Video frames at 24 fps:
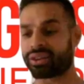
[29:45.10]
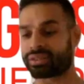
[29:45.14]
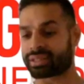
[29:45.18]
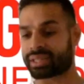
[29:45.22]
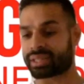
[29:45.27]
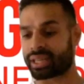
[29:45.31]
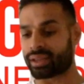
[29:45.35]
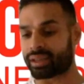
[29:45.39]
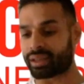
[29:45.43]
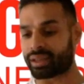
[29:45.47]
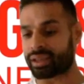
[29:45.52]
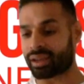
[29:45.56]

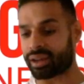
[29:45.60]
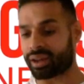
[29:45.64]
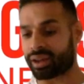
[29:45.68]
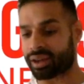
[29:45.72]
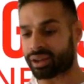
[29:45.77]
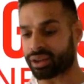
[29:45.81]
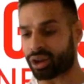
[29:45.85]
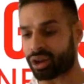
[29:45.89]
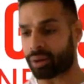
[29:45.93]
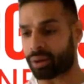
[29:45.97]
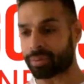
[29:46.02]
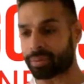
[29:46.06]
take
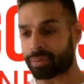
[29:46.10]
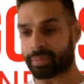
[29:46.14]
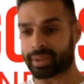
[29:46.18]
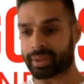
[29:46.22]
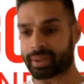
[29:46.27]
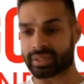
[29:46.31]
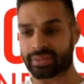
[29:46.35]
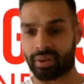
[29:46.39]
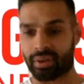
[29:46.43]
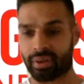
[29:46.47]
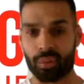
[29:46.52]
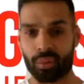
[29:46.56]
compliments
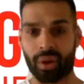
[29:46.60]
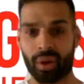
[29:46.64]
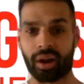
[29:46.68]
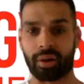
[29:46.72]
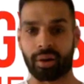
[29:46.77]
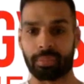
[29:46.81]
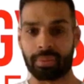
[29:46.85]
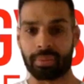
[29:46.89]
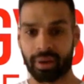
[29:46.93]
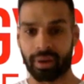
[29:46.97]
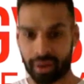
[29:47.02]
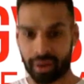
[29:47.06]
very well,
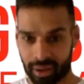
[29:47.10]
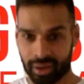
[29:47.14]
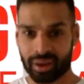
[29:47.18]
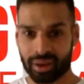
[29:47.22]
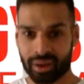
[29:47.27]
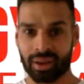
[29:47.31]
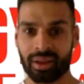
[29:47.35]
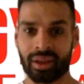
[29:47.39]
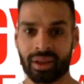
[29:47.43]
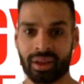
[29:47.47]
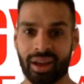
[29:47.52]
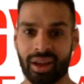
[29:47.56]
but
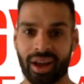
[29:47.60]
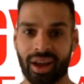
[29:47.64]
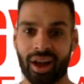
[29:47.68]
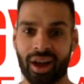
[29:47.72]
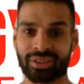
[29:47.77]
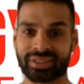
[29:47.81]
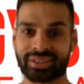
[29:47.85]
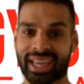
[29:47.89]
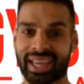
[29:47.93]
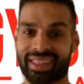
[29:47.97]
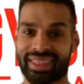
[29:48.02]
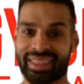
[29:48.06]
I'll
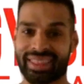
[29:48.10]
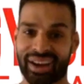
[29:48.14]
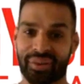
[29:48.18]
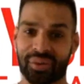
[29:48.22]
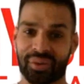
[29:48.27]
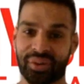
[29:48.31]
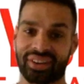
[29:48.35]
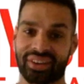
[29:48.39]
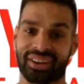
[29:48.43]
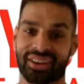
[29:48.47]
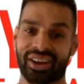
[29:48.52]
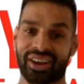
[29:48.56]
take that
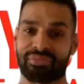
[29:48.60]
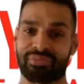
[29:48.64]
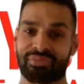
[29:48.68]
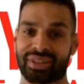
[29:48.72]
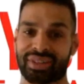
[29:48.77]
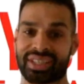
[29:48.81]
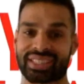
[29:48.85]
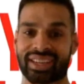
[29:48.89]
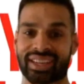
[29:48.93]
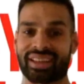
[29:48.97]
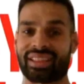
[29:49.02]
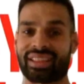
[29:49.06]
one. I
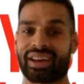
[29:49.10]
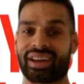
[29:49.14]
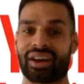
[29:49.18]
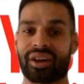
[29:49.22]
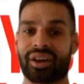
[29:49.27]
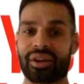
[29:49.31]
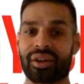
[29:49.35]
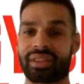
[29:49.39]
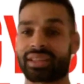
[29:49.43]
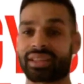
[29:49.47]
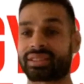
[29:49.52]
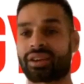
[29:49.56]
appreciate it.
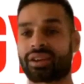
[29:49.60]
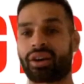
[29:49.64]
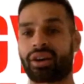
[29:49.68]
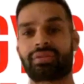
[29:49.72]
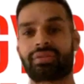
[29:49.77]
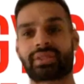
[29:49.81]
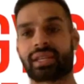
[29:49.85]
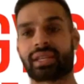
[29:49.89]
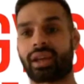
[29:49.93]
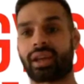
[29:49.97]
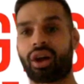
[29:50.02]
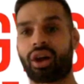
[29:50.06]
There's
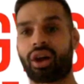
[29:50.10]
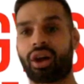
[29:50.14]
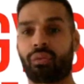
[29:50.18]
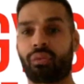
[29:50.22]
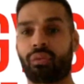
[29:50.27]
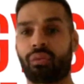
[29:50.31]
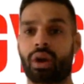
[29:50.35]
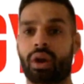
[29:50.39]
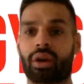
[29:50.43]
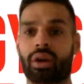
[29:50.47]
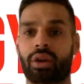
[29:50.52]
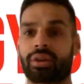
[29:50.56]
obviously a lot of
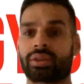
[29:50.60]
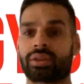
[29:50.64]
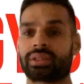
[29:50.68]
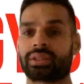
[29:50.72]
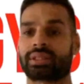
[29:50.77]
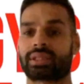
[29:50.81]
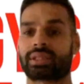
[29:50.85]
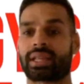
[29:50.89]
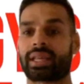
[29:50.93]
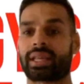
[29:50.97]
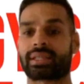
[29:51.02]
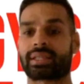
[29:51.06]
work goes into
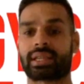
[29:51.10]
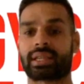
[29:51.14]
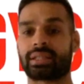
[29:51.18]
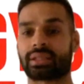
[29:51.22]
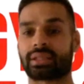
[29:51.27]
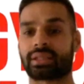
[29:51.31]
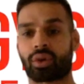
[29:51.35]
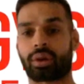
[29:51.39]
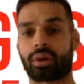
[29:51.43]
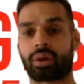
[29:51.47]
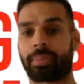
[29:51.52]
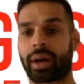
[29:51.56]
this, and it's
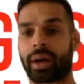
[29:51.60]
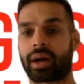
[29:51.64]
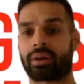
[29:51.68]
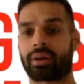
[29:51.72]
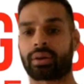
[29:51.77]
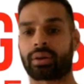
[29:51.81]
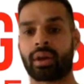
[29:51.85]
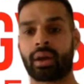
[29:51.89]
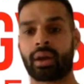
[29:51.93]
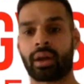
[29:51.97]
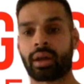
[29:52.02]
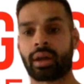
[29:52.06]
all about
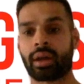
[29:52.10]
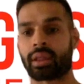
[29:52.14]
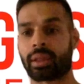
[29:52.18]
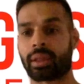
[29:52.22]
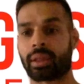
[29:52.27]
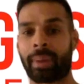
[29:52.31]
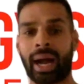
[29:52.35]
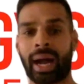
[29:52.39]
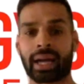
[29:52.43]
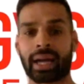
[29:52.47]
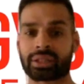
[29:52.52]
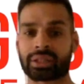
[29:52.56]
the
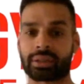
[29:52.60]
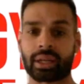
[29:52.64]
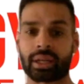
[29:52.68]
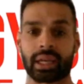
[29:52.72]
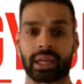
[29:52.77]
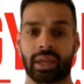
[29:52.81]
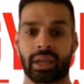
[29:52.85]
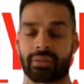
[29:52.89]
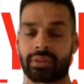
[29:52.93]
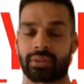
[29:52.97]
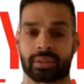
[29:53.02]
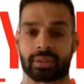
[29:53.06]
passion and
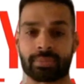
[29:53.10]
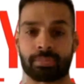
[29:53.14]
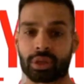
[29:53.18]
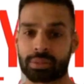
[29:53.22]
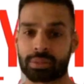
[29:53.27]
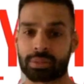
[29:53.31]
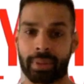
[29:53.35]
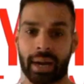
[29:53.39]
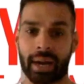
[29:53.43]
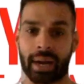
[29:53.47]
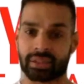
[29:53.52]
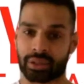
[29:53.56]
giving as much
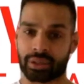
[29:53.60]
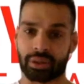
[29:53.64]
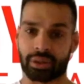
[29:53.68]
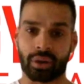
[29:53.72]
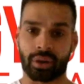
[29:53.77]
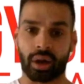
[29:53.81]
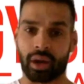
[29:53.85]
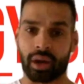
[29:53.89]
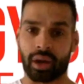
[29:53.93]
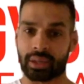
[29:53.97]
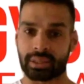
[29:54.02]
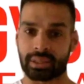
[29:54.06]
back to you
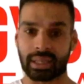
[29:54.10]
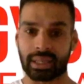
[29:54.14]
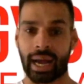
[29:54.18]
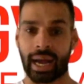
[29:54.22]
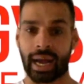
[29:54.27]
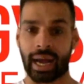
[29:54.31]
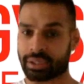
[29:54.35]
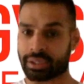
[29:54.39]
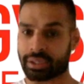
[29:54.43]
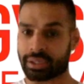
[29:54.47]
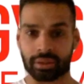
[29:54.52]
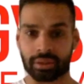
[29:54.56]
guys
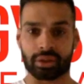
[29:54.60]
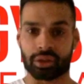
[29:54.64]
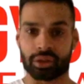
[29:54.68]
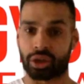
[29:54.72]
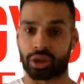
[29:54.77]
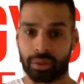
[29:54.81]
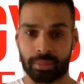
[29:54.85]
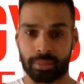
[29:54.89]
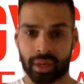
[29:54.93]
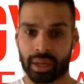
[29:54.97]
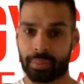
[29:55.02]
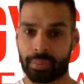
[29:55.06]
as
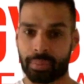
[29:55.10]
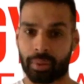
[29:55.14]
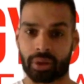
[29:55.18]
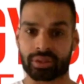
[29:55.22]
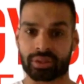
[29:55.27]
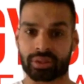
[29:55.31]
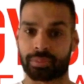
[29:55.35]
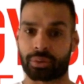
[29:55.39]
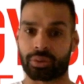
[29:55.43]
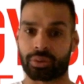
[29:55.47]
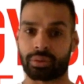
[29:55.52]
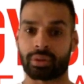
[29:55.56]
humanly
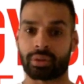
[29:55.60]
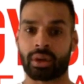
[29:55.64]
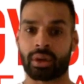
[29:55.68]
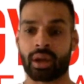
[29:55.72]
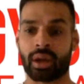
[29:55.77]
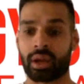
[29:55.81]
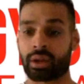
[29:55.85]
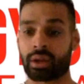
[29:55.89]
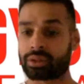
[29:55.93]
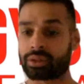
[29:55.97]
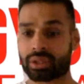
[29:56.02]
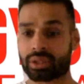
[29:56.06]
possible,
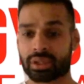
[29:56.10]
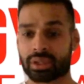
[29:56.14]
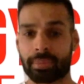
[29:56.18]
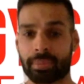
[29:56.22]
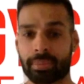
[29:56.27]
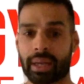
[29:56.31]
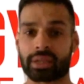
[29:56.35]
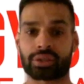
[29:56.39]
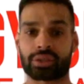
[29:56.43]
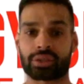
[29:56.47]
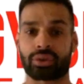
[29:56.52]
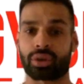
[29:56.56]
just to make
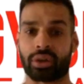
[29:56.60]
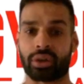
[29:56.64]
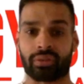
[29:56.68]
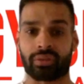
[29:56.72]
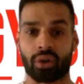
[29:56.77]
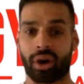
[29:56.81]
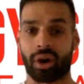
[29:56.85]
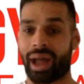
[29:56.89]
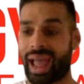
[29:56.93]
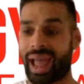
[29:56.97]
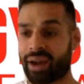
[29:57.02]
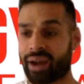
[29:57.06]
sure you've
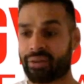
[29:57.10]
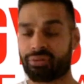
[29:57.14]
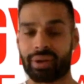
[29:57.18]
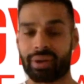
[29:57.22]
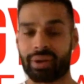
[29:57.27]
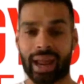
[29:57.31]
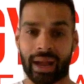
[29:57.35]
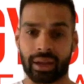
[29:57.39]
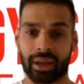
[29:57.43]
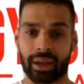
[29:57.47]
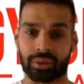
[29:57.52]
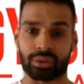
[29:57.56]
got every
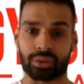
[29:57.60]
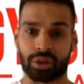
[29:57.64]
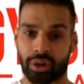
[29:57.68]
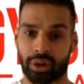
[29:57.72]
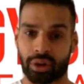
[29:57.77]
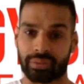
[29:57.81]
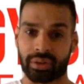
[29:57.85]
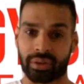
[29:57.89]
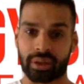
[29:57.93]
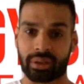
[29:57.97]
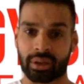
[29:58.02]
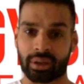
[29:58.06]
angle
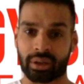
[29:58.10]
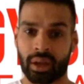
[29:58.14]
covered,